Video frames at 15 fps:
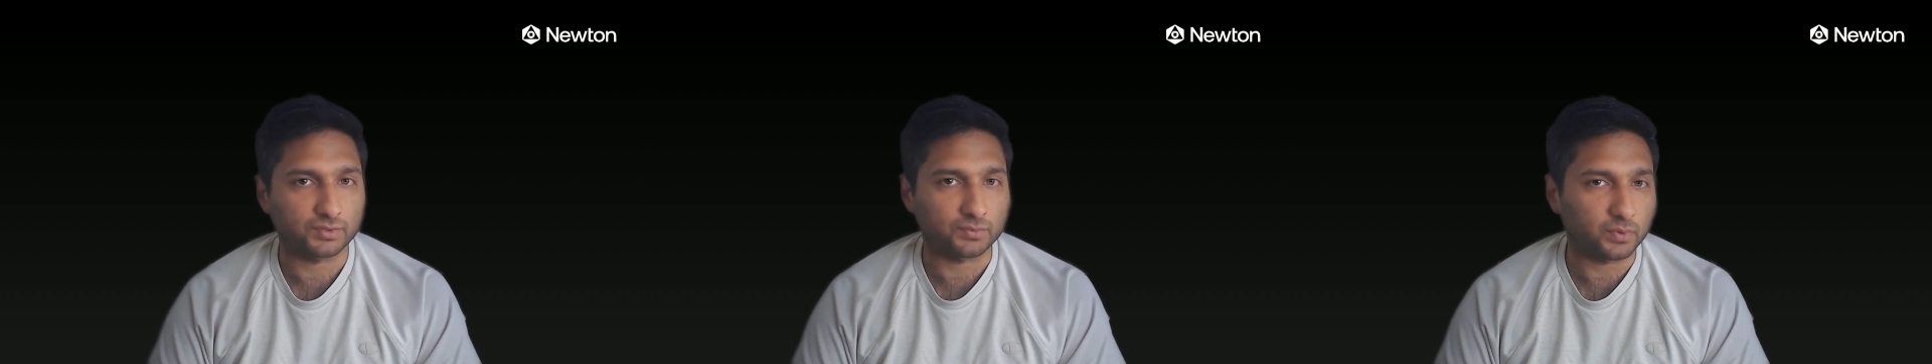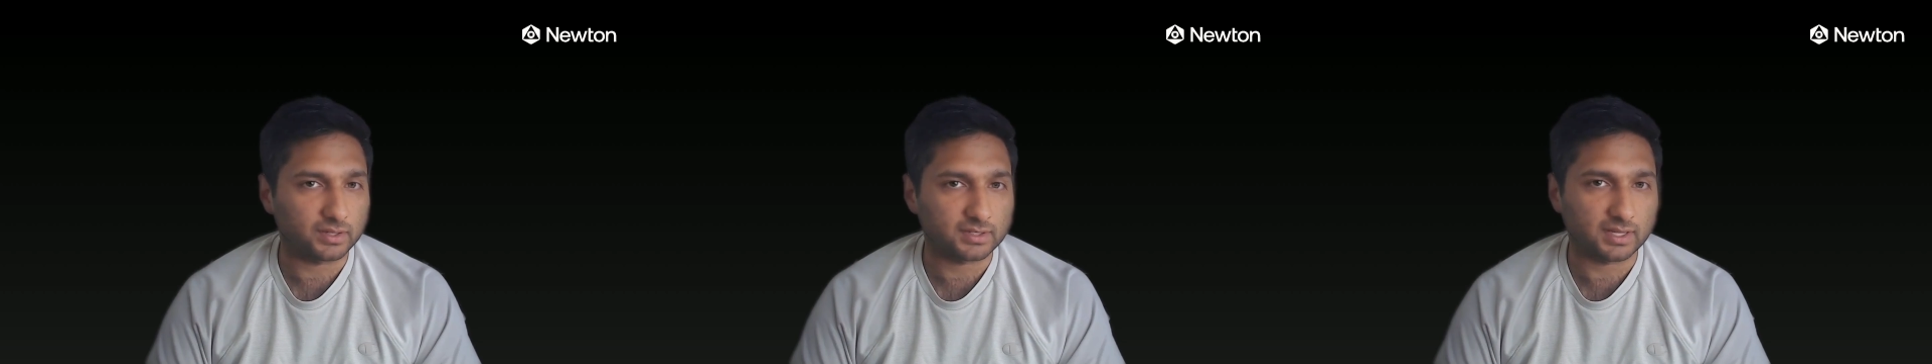
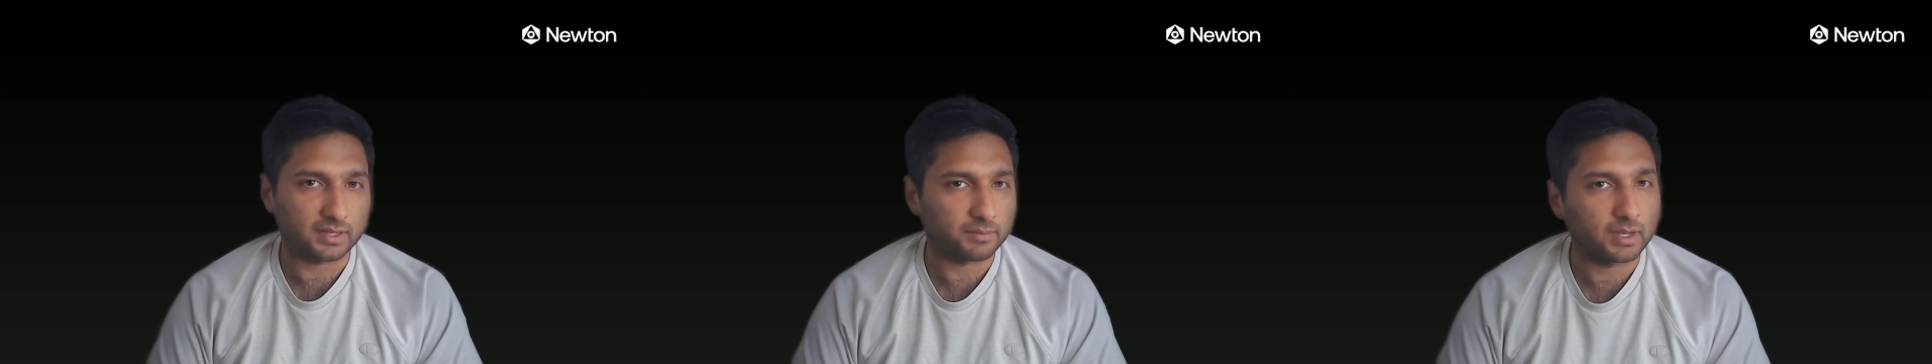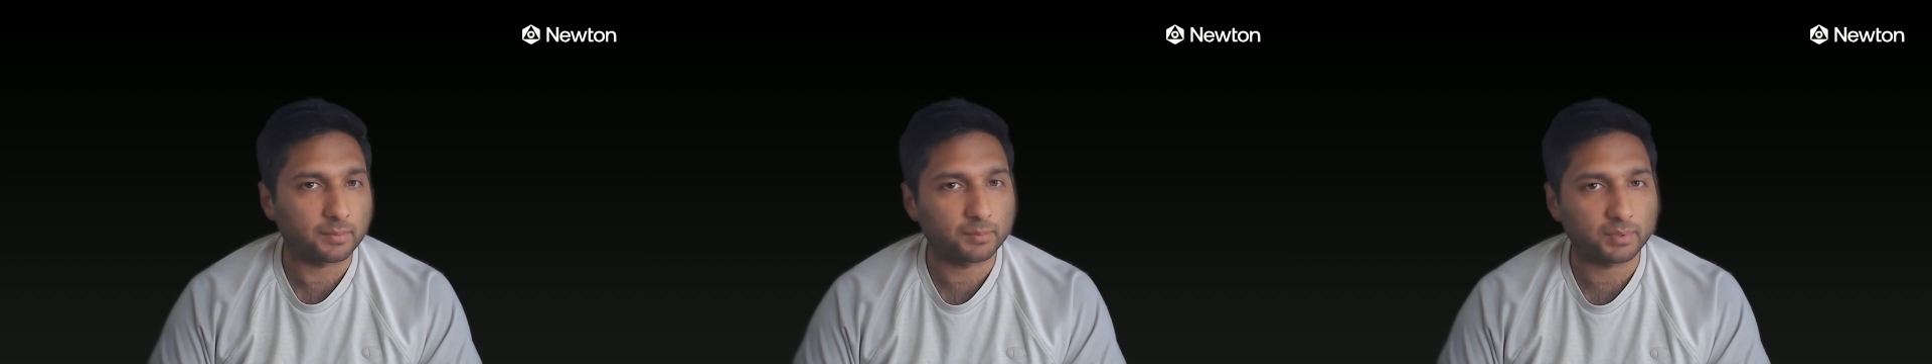ones that
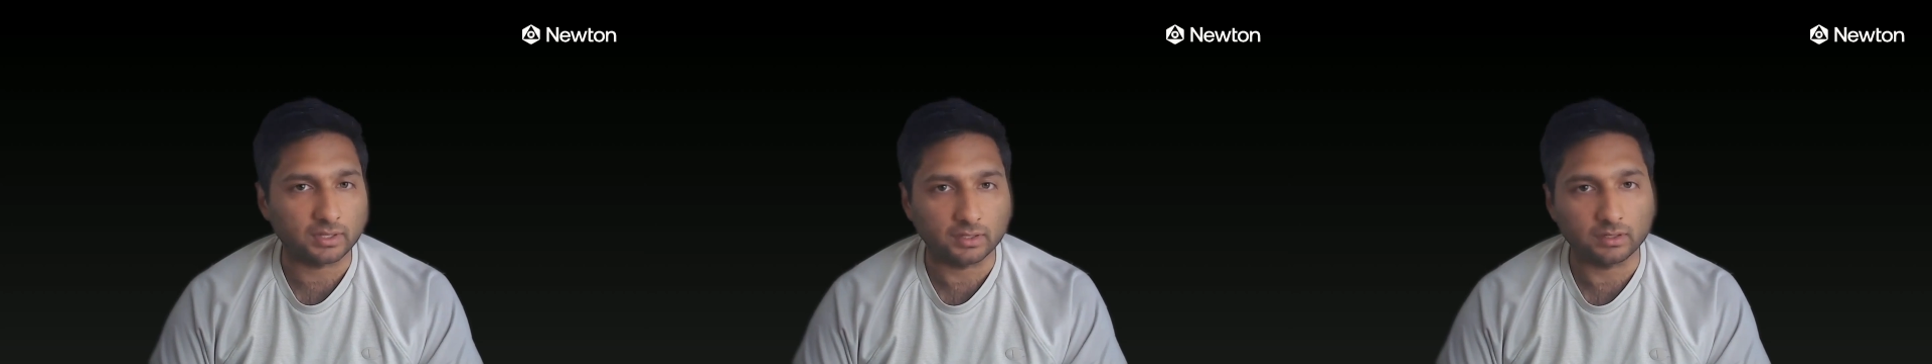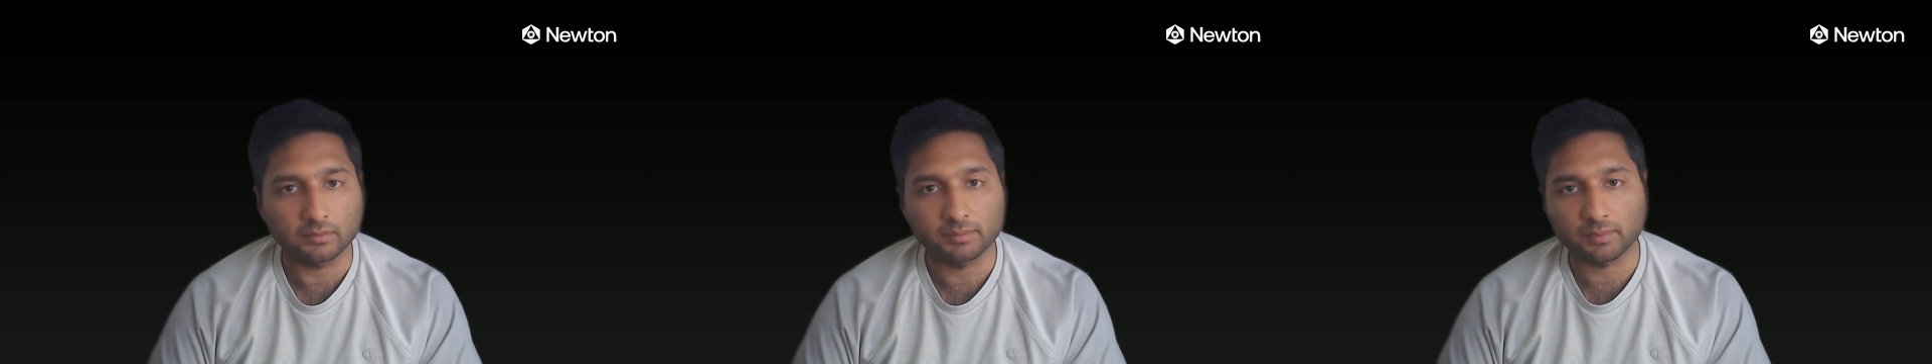might be a
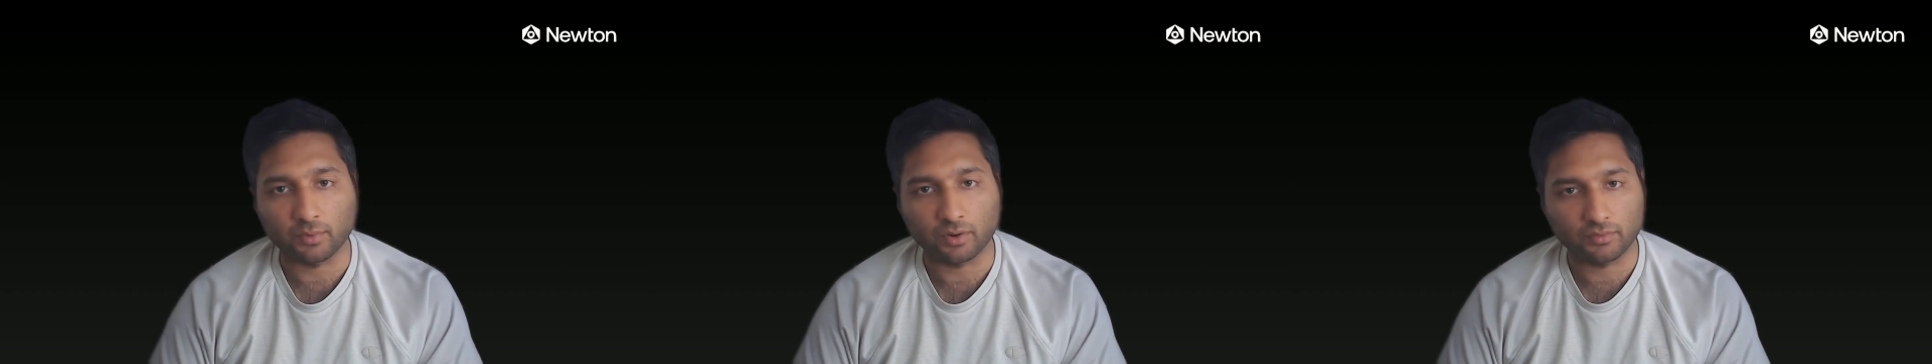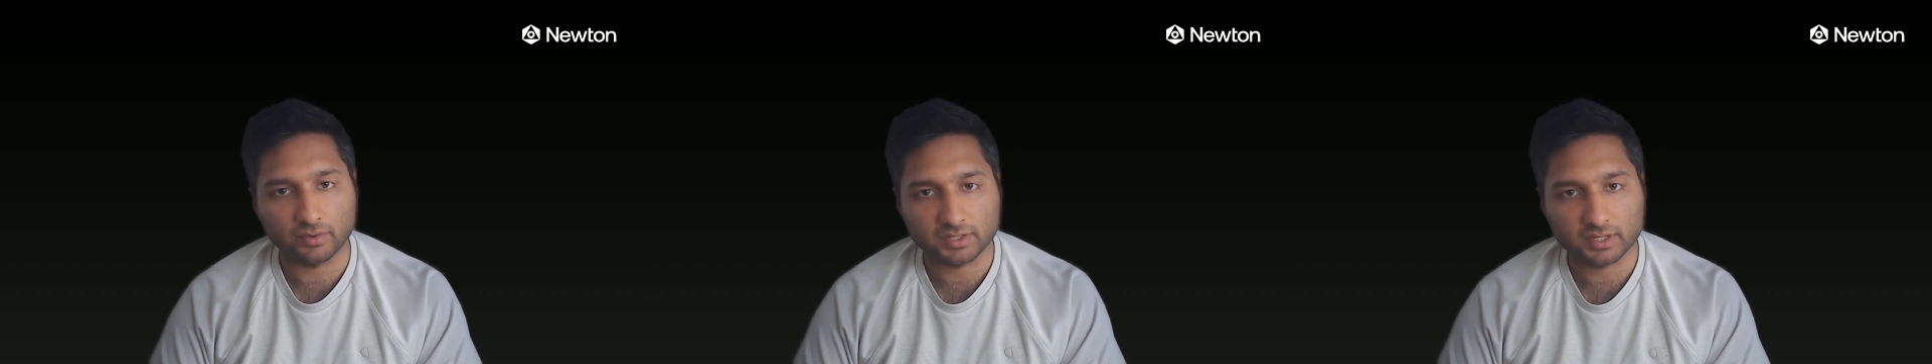little bit
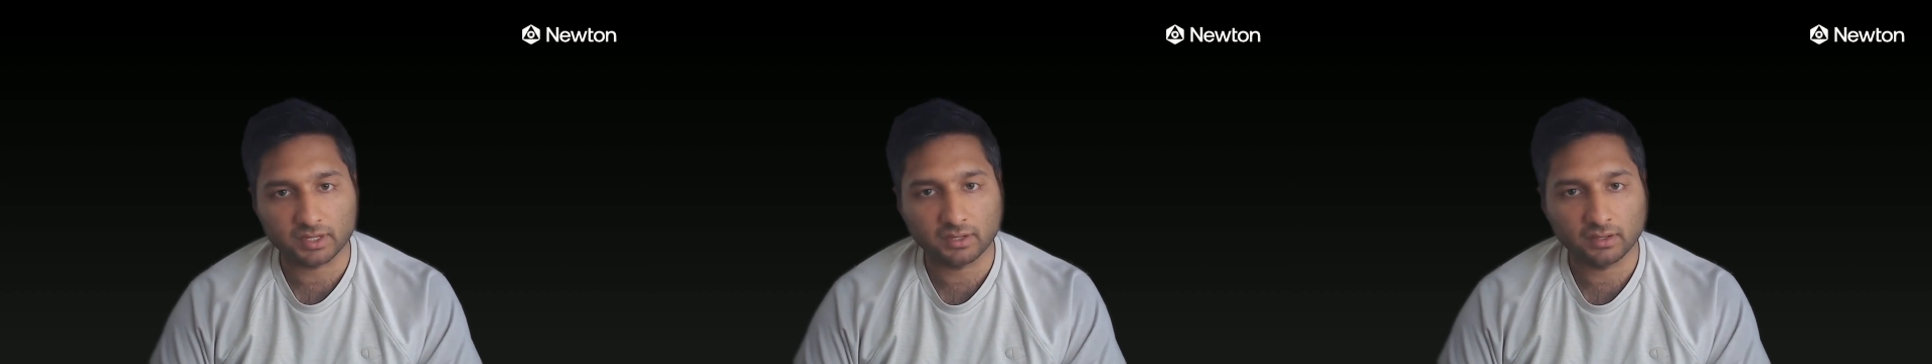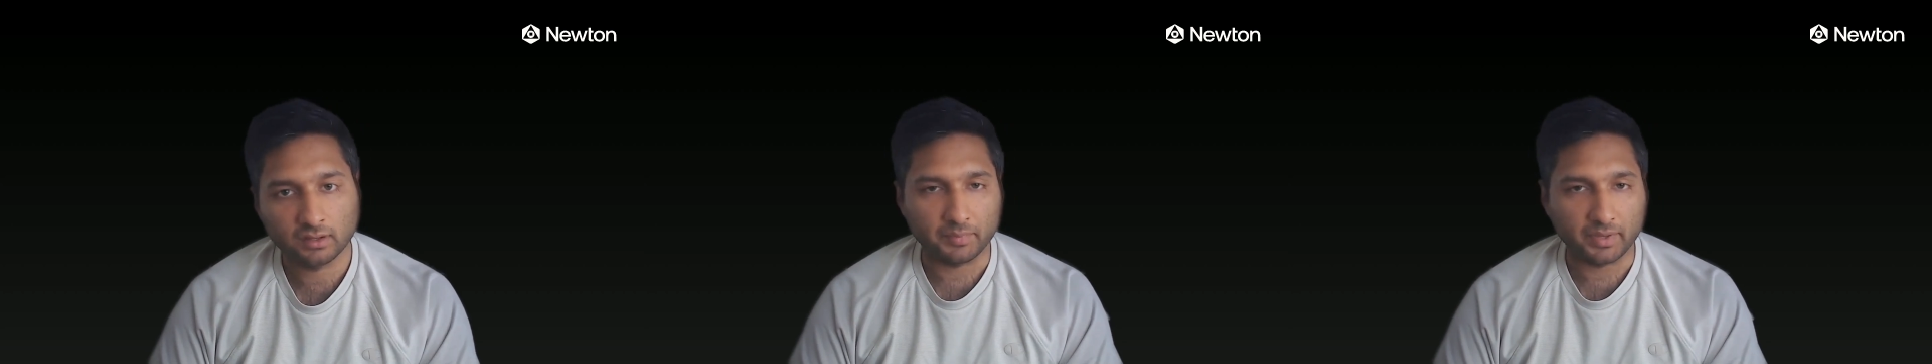more risky.